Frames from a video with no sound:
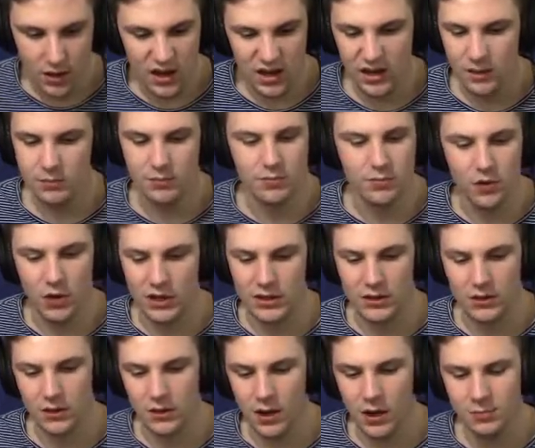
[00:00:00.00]
I am
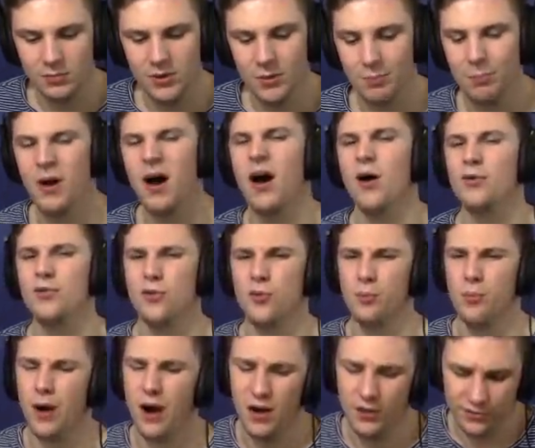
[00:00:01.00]
like, I'm the puzzle
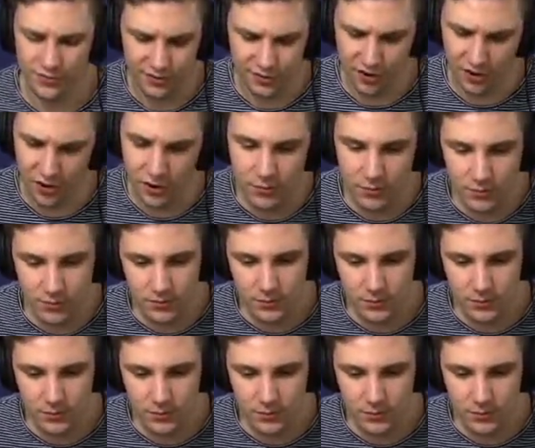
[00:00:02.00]
master.